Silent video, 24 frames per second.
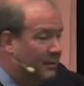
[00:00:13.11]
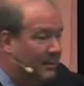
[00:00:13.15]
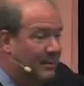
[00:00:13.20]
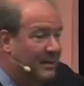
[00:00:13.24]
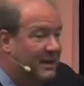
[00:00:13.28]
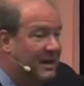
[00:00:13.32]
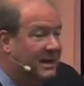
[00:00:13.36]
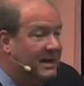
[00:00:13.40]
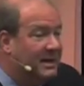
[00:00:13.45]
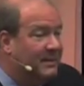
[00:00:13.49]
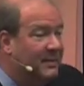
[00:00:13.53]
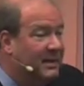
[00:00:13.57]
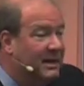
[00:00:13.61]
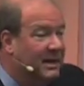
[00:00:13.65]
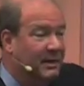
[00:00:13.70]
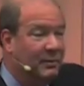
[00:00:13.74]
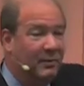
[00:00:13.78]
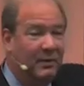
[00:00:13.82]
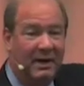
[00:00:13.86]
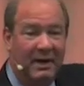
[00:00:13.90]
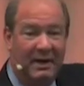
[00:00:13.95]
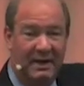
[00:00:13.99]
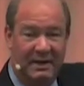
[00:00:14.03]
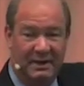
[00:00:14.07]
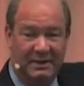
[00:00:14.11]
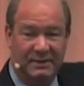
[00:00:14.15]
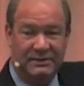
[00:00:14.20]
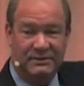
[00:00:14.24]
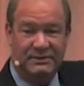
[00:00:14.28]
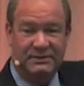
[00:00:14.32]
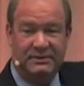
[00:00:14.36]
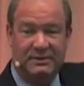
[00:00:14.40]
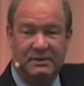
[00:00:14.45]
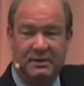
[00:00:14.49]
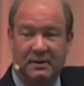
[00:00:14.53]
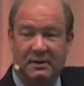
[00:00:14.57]
many, many
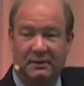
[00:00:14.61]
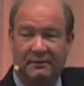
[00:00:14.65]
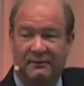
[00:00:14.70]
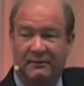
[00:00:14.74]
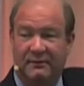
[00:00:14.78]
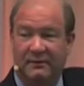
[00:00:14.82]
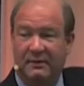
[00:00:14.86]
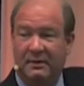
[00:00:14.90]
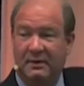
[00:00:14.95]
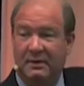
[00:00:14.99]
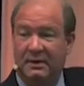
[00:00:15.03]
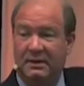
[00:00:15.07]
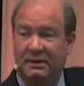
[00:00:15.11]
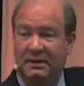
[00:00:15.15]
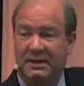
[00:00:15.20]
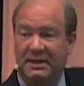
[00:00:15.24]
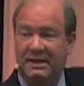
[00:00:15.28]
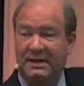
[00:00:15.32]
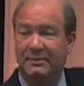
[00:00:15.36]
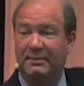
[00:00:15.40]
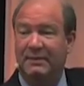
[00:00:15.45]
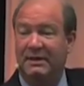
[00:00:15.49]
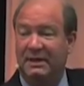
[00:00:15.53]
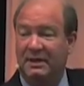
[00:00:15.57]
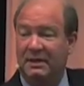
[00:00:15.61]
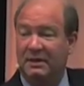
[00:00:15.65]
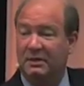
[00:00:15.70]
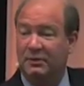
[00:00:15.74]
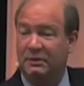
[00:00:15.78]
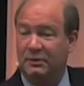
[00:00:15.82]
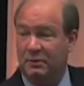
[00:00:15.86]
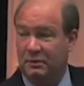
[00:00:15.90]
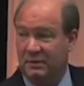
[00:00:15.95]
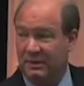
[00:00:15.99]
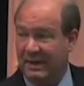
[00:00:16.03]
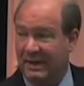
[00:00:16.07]
ways of keeping
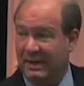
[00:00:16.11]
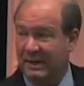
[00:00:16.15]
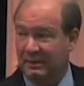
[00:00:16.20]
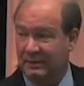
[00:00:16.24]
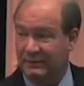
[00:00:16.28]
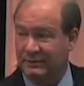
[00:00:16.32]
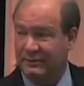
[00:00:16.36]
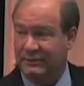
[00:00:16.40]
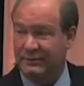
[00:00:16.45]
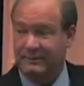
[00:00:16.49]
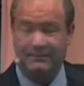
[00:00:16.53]
your house,